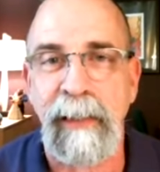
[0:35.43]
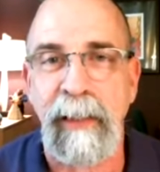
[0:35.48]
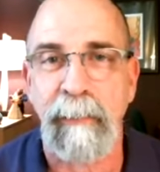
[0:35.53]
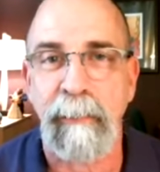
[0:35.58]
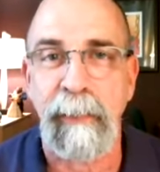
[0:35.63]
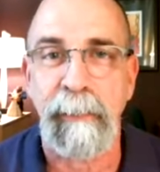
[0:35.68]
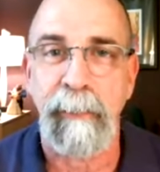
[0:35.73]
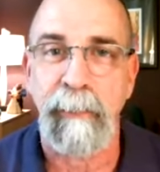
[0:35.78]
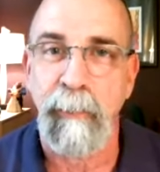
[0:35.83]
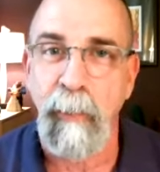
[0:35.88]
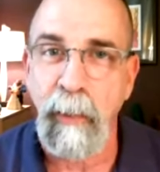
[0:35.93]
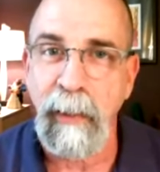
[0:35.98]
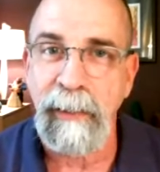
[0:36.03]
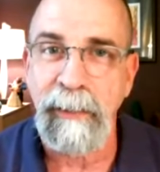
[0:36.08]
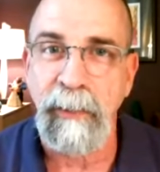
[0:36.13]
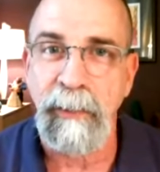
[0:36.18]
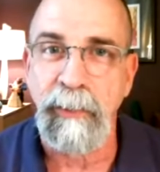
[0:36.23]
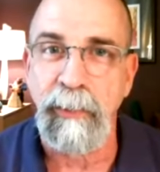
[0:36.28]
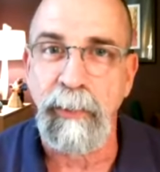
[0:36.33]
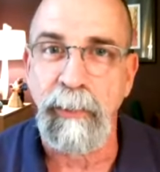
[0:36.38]
that we've been wanting
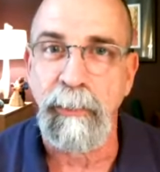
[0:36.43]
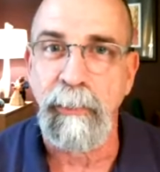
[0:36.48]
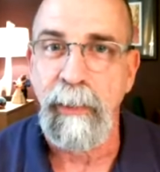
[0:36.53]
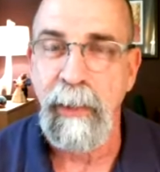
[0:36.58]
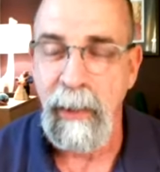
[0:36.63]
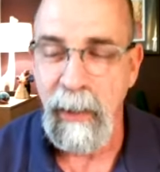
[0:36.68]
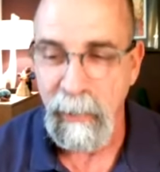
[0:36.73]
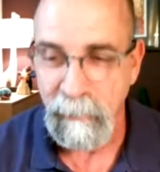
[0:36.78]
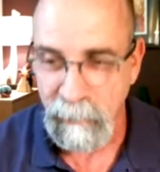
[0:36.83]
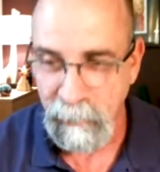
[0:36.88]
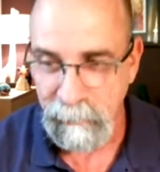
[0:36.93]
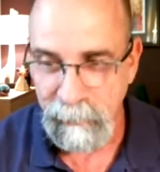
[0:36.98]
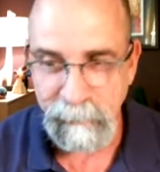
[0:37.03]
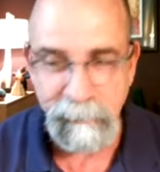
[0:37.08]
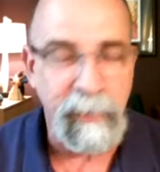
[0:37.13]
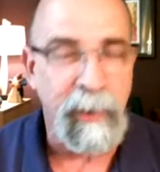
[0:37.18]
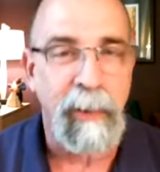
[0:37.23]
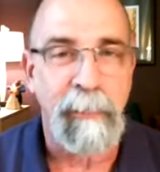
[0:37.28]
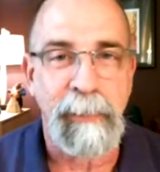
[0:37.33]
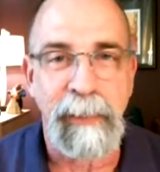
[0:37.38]
to do from the
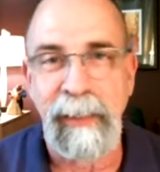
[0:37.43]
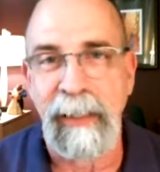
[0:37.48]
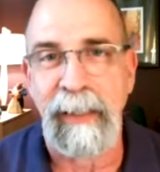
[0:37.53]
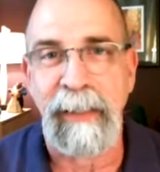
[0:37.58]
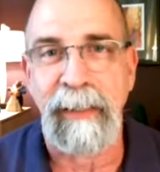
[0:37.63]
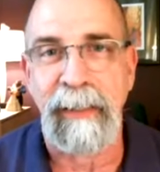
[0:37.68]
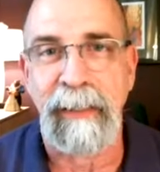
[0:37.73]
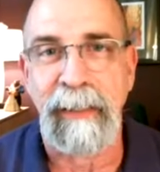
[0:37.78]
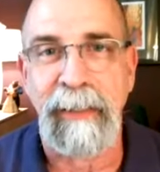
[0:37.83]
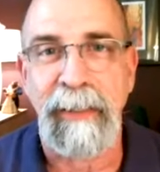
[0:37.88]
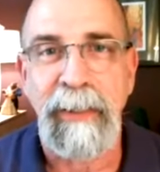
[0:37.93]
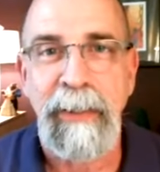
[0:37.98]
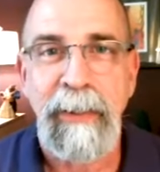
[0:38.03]
very beginning.